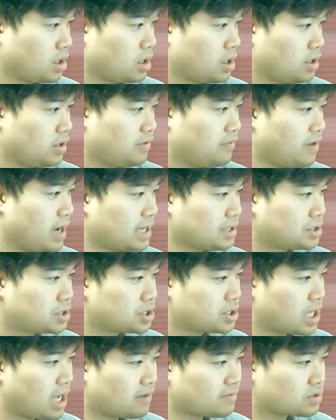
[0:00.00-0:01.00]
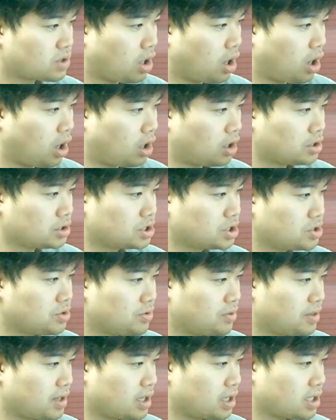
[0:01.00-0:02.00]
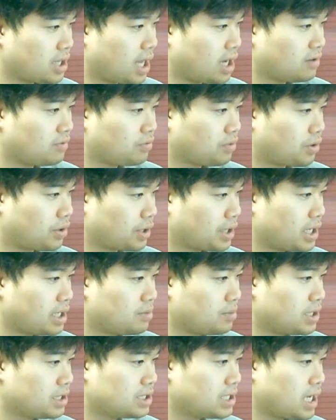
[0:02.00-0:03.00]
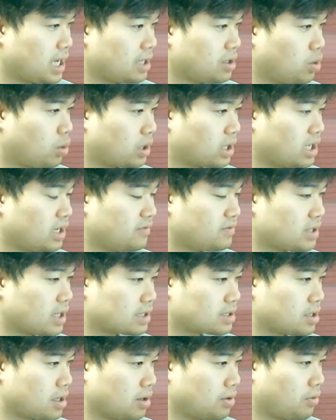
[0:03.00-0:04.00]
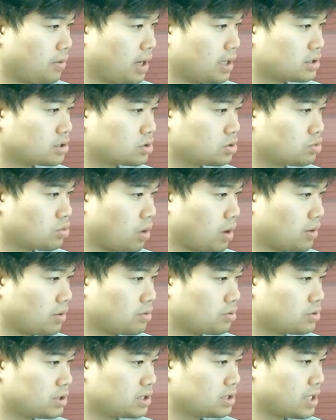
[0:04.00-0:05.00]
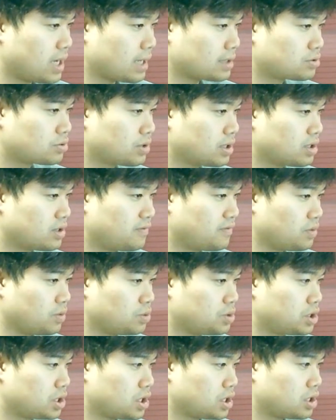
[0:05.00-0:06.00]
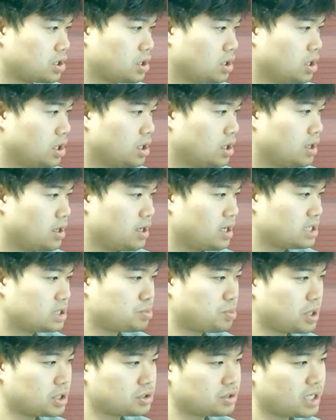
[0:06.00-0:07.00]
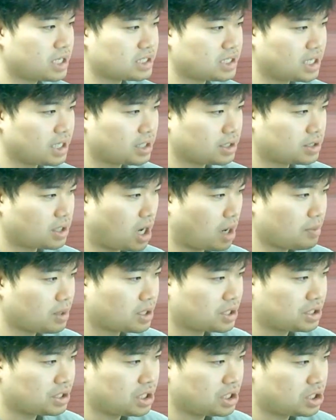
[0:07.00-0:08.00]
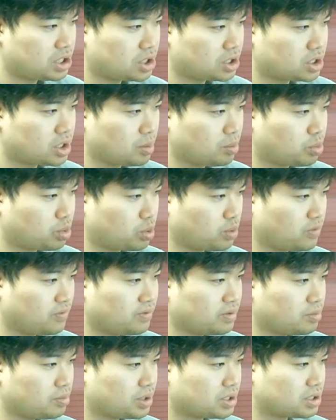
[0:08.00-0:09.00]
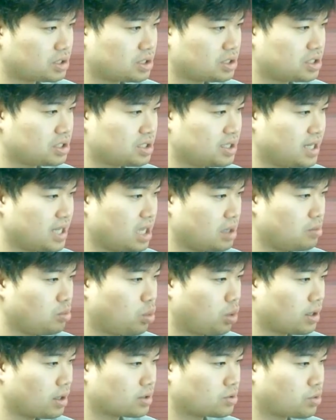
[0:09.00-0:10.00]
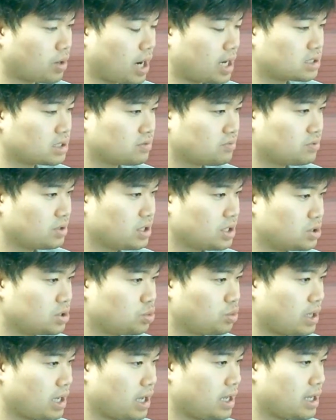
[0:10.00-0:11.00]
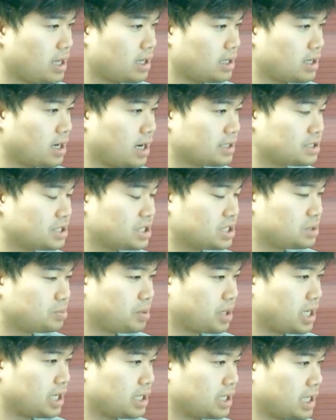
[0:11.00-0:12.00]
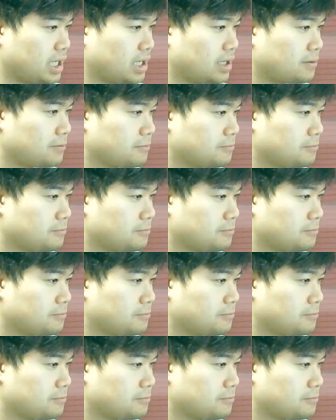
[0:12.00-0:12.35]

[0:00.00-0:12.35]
Investors have cause to think Cloudflare can maintain or even accelerate its growth trajectory in the future, especially as economic conditions improve and businesses lean more aggressively into IT spending.